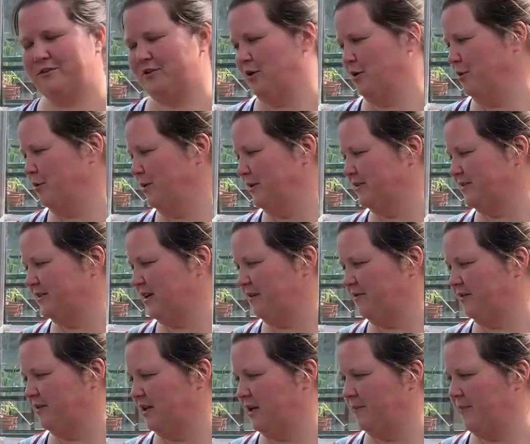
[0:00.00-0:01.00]
There was
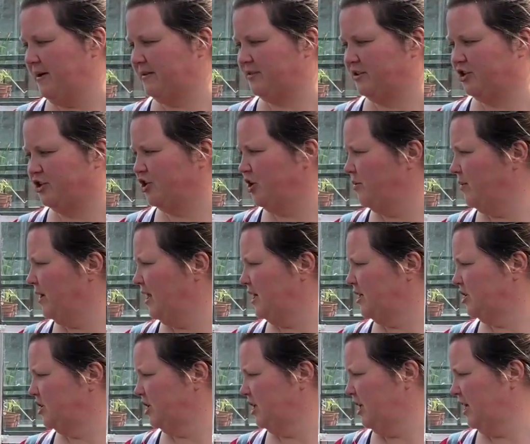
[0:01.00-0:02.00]
definitely better
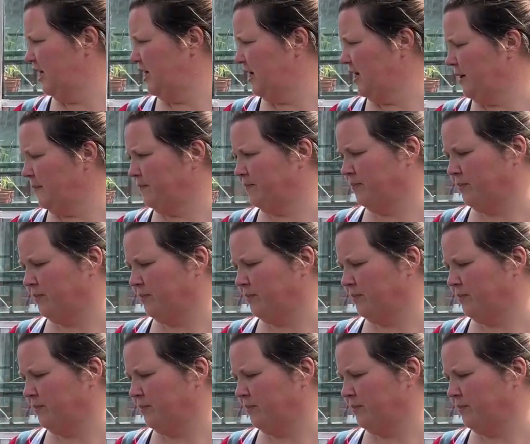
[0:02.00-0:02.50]
germination here.